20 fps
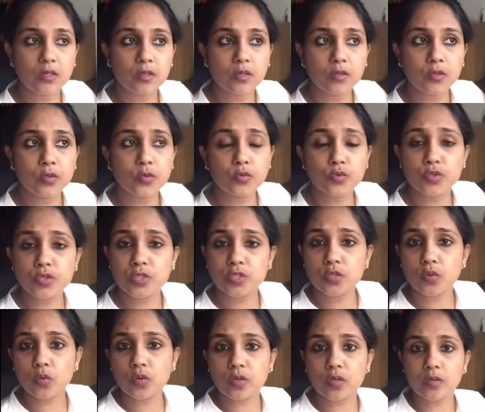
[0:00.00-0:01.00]
you just
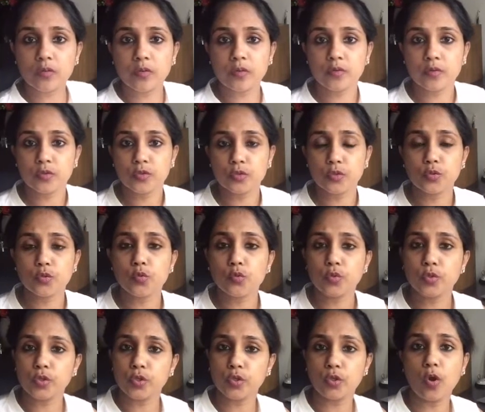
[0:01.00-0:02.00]
don't
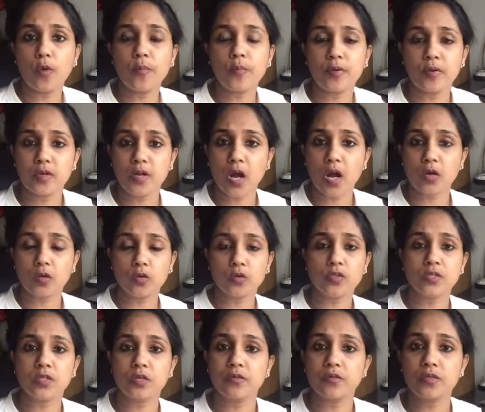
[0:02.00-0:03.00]
shoot your product or
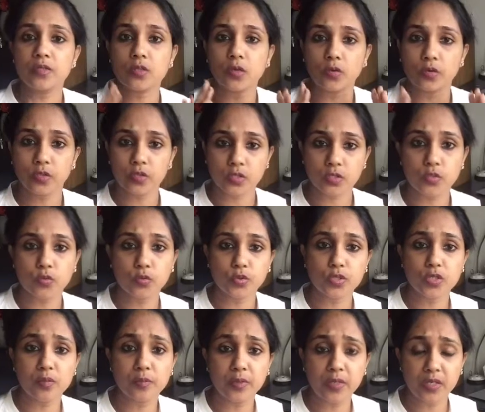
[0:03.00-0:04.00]
service on the
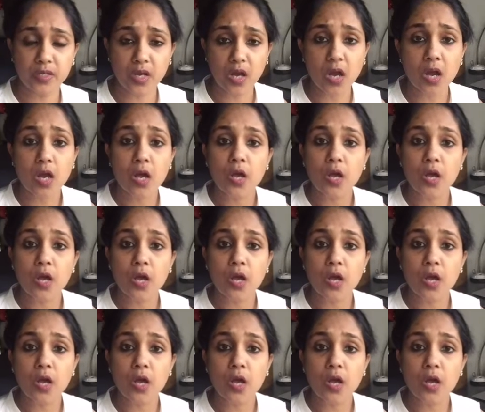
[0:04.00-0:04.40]
social media.